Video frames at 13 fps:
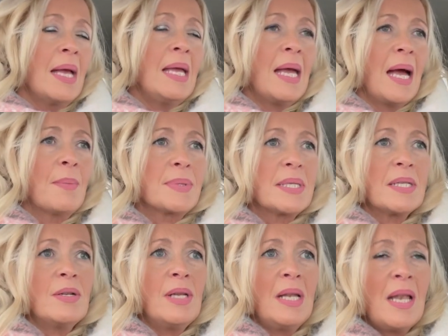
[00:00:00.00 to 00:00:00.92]
He
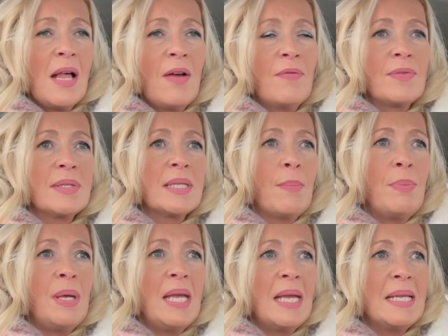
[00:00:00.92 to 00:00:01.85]
absolutely loves
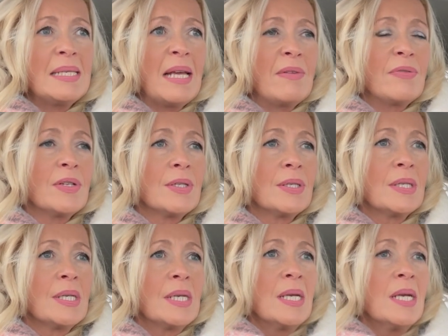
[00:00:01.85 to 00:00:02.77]
being in
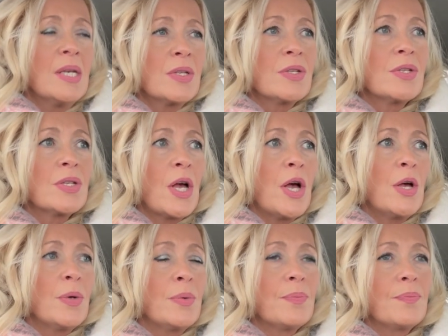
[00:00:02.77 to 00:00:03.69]
Devon, so